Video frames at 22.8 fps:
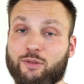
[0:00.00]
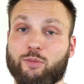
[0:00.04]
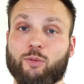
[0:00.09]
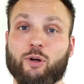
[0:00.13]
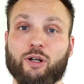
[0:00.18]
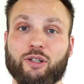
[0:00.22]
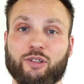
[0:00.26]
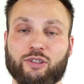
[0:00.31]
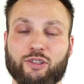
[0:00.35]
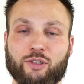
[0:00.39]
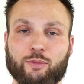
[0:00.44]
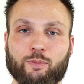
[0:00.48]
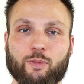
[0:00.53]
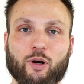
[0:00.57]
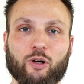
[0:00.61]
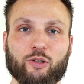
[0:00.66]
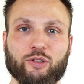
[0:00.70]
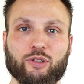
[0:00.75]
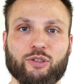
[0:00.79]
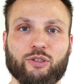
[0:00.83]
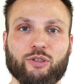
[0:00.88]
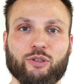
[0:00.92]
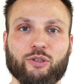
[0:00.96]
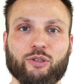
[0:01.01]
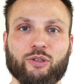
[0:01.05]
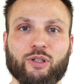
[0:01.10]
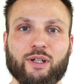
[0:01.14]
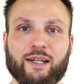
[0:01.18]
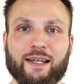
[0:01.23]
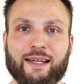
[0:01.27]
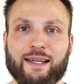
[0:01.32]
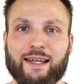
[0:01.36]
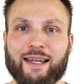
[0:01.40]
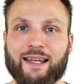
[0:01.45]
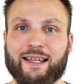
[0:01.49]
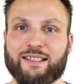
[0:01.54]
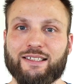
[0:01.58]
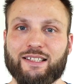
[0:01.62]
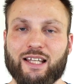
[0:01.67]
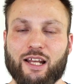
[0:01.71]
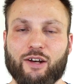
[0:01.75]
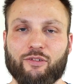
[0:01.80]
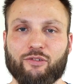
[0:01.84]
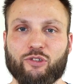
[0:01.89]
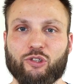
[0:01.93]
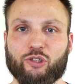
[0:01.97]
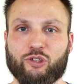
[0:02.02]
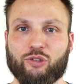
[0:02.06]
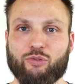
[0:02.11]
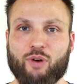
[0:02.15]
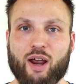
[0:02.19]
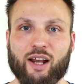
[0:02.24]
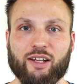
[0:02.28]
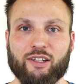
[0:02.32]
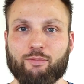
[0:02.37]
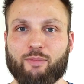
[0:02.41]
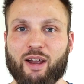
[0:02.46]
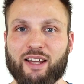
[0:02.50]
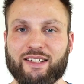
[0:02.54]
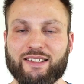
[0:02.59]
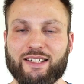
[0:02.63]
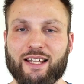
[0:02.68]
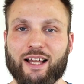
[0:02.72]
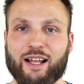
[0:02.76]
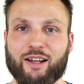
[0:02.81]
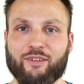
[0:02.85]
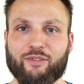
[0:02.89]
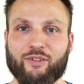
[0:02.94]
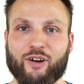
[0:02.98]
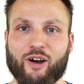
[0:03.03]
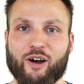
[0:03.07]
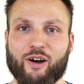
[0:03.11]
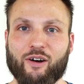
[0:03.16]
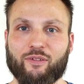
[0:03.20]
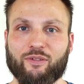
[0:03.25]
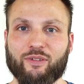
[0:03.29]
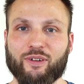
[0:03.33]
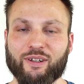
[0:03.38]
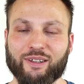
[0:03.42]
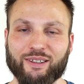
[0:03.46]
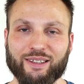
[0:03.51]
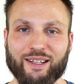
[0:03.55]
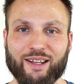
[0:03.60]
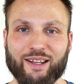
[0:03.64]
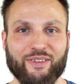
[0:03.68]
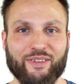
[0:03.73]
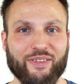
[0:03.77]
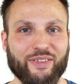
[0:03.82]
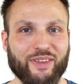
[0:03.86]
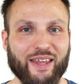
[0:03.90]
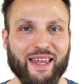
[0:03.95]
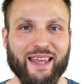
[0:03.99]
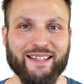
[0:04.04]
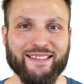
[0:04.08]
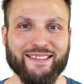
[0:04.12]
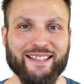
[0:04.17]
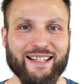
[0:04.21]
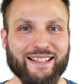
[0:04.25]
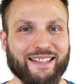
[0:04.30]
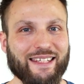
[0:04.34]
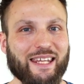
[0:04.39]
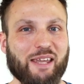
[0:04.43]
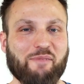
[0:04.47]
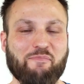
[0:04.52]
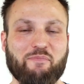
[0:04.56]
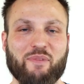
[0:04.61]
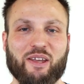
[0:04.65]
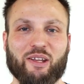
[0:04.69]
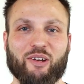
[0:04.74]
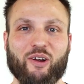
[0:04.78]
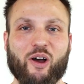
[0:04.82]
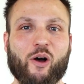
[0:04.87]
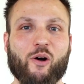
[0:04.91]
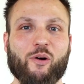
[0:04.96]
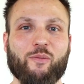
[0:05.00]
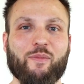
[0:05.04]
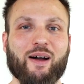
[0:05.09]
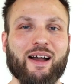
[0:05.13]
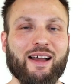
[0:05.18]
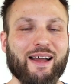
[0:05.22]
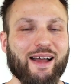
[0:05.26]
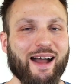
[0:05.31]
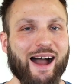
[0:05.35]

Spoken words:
is what you're supposed to do, instead of distracting myself of things that keep me in home.